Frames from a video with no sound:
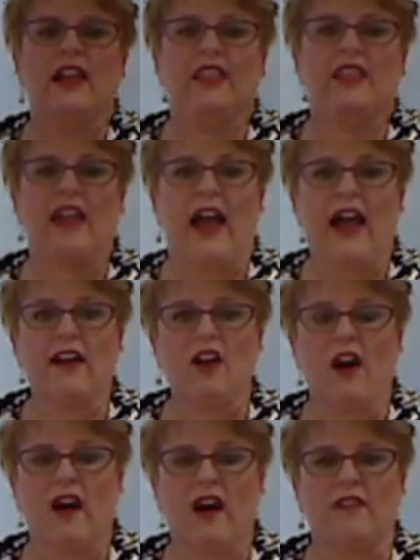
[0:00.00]
The
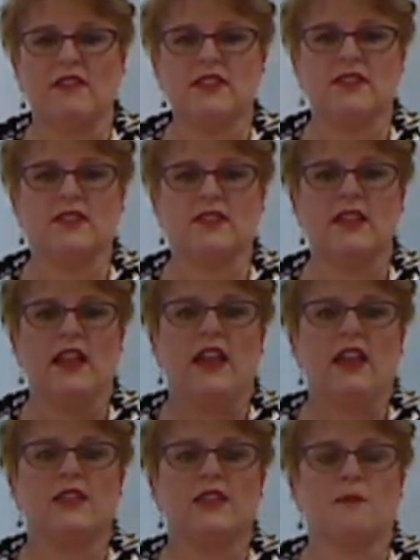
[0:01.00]
archivist
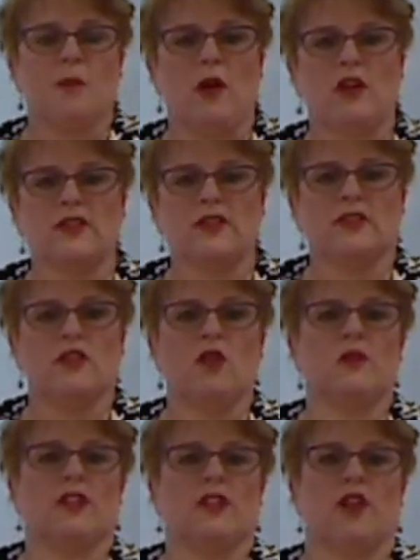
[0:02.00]
is a person who
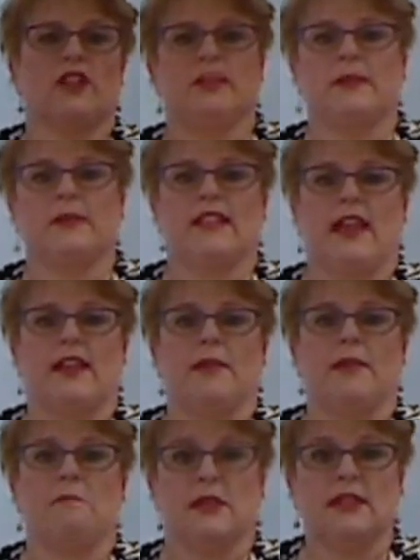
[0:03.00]
is going to be
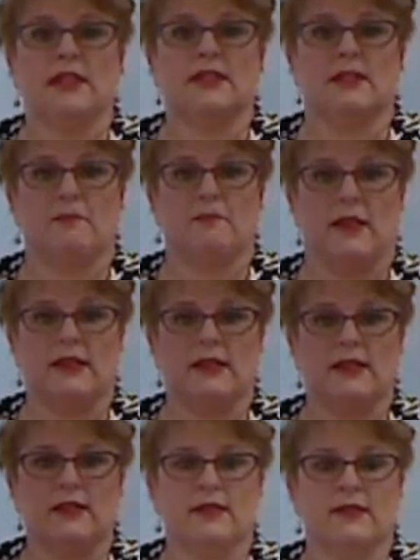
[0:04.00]
taking minutes at
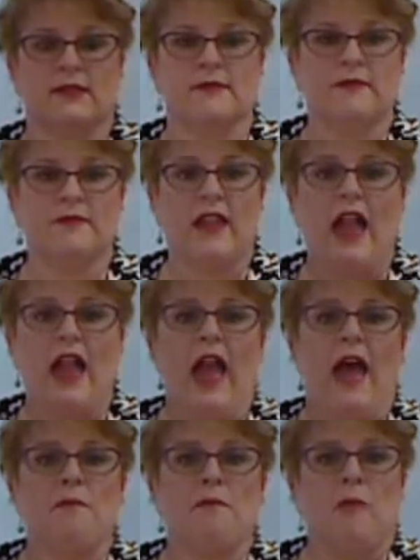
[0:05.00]
meetings
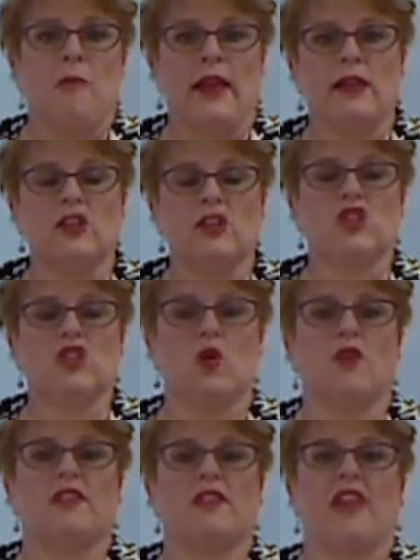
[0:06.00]
and making
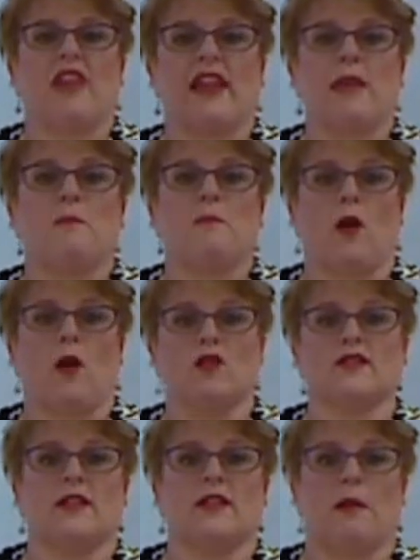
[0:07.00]
sure that they get
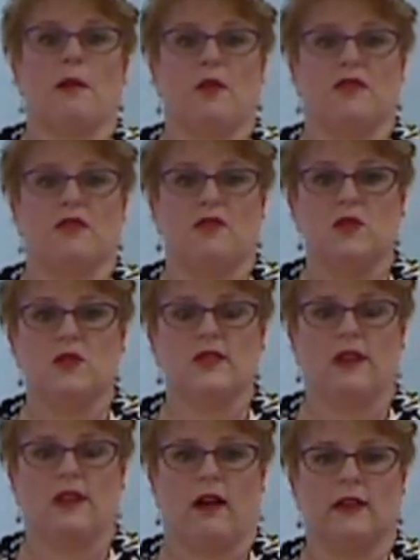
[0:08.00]
posted up on the Views
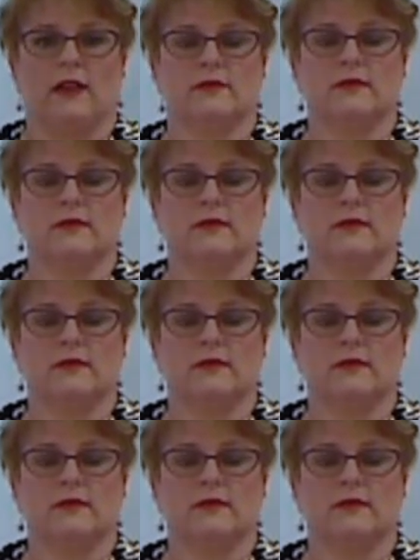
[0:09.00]
site.